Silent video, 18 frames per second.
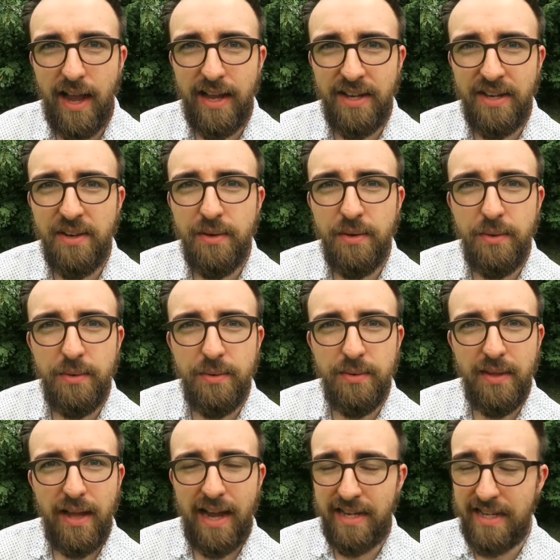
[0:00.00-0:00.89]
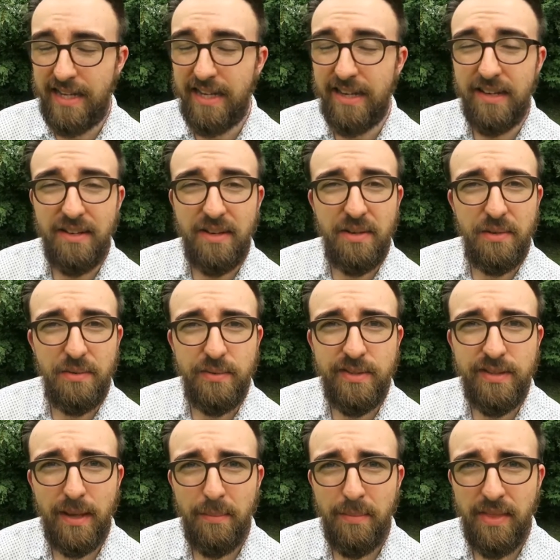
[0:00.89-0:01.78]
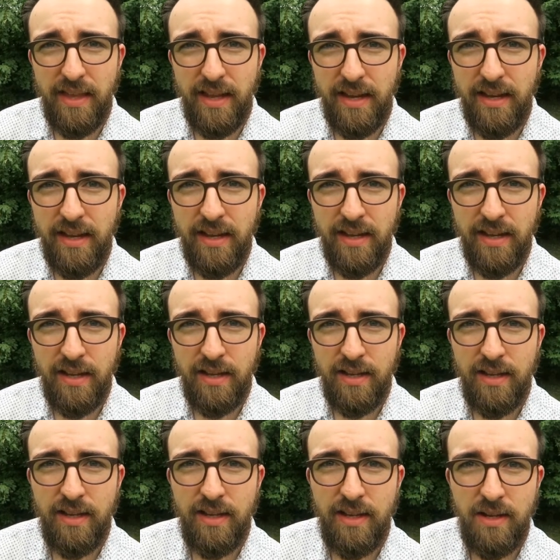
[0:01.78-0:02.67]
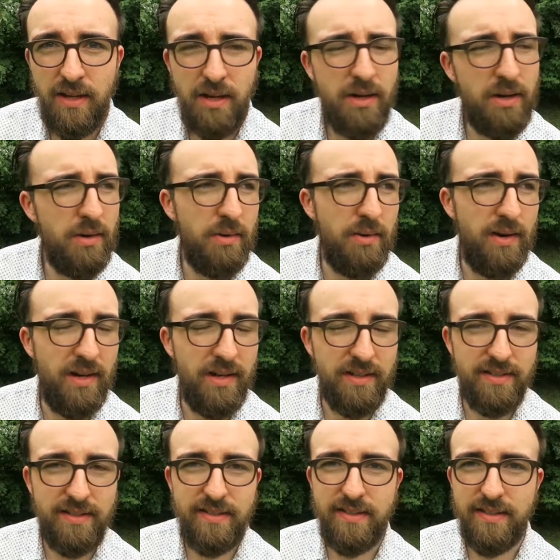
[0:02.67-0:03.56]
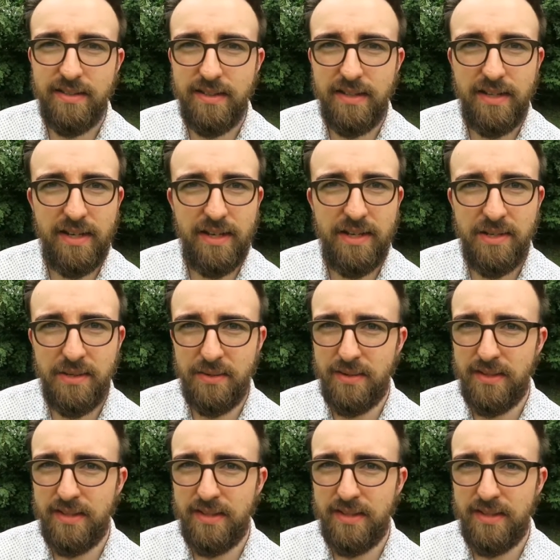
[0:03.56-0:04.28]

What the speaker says: I knew I needed to do something, or else, you know,